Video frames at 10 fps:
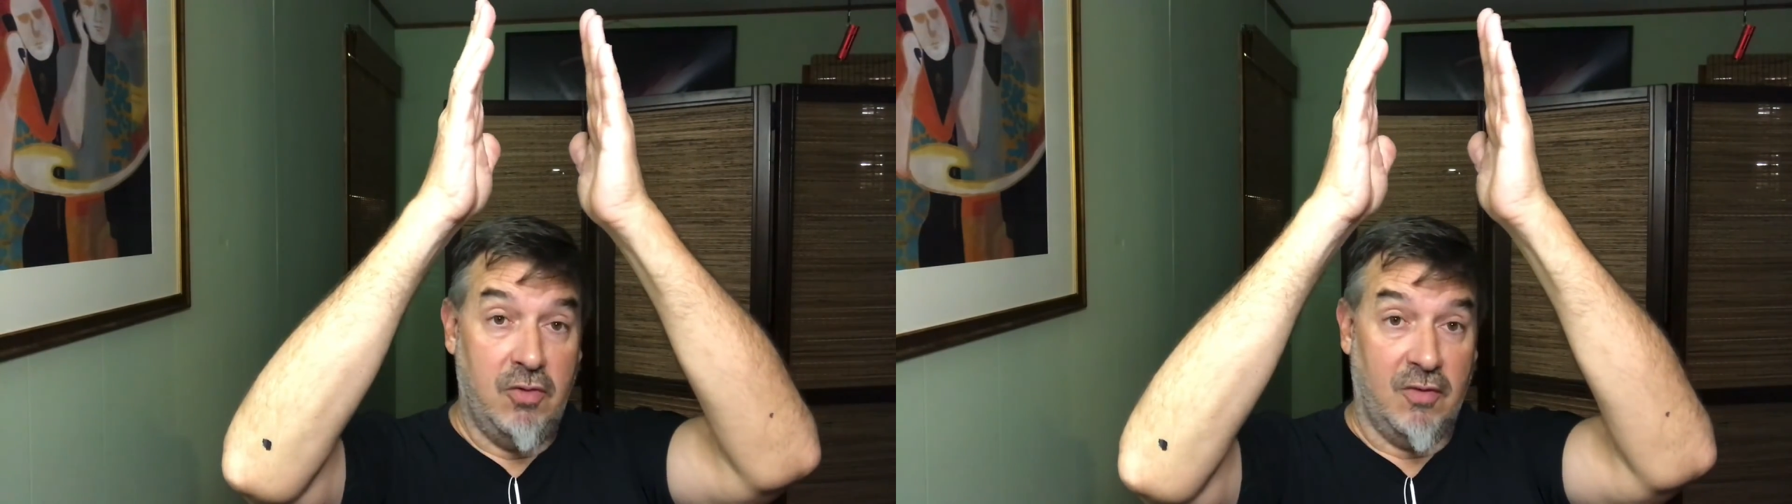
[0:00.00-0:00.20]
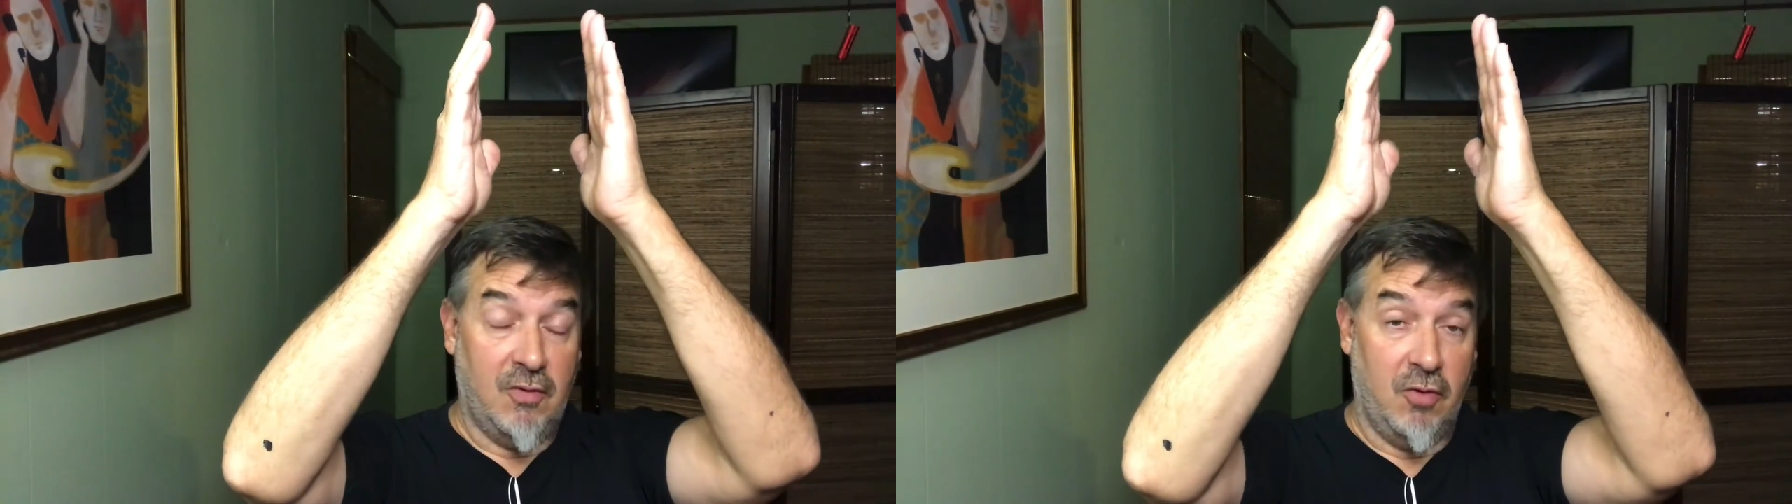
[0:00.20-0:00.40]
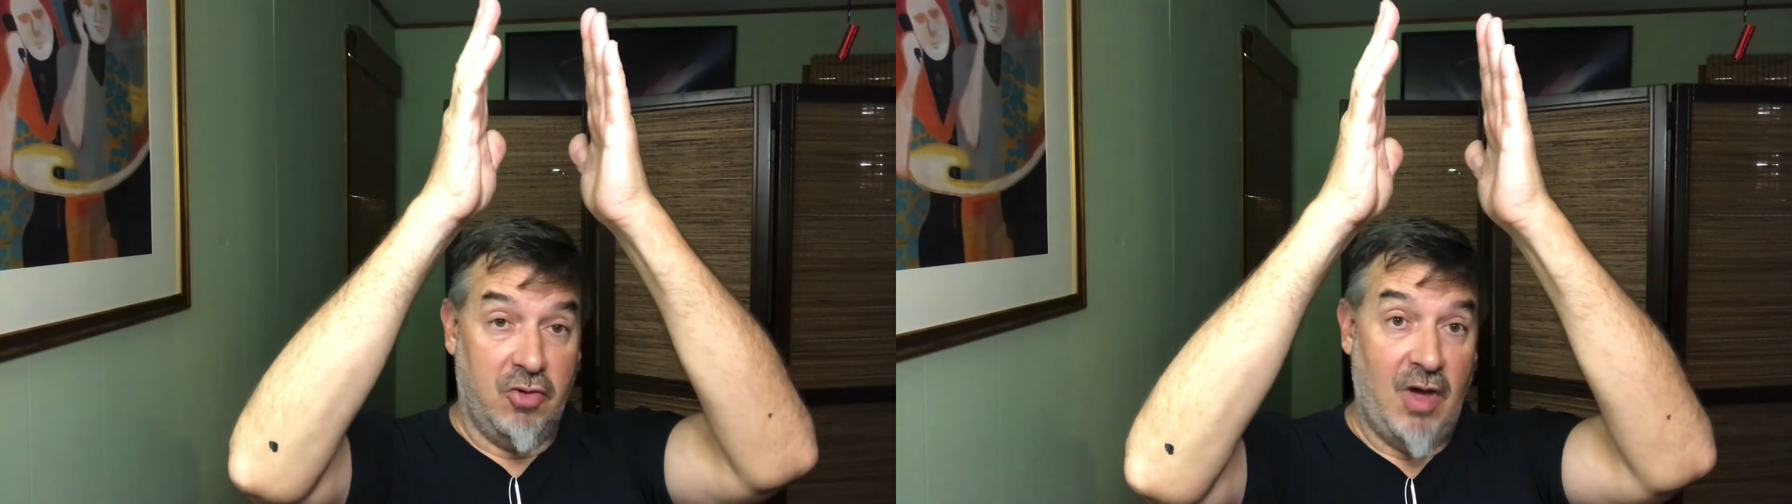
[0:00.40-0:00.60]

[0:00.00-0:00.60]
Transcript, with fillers: It just starts